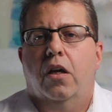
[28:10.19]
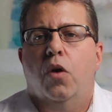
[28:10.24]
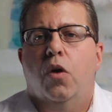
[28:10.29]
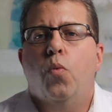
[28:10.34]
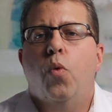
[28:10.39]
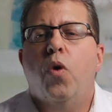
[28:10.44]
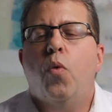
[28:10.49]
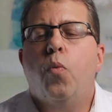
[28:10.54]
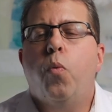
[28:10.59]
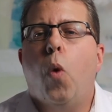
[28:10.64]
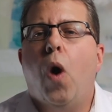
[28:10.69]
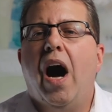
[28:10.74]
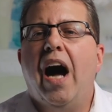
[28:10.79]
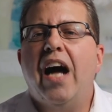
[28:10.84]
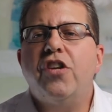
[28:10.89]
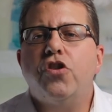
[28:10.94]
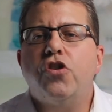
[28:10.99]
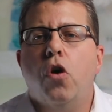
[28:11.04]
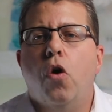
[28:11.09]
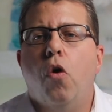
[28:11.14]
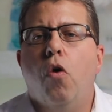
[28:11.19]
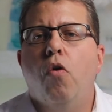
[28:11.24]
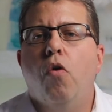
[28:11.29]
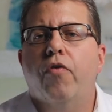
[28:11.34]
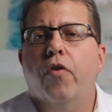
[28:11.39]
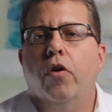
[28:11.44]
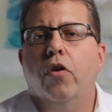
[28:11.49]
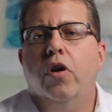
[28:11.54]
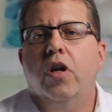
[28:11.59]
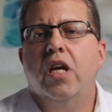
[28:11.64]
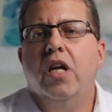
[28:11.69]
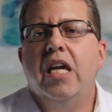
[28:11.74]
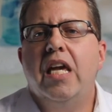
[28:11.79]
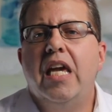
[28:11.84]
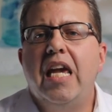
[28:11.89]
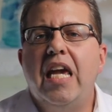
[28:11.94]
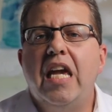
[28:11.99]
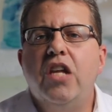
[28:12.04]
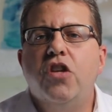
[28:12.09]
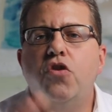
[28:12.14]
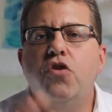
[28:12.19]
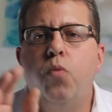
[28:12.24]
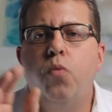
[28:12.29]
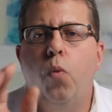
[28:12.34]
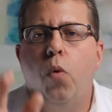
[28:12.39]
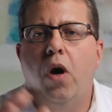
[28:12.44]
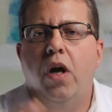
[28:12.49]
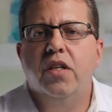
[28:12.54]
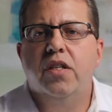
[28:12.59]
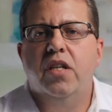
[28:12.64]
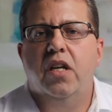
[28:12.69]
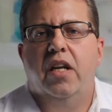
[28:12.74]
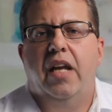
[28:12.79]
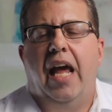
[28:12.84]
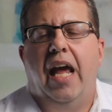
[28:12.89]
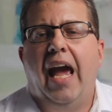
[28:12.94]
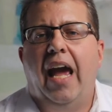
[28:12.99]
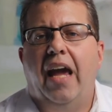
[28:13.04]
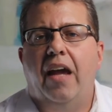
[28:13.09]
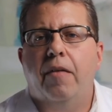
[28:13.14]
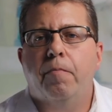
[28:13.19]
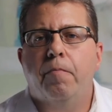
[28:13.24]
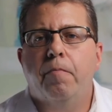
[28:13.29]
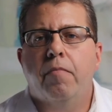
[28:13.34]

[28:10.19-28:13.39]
would wash over each one today.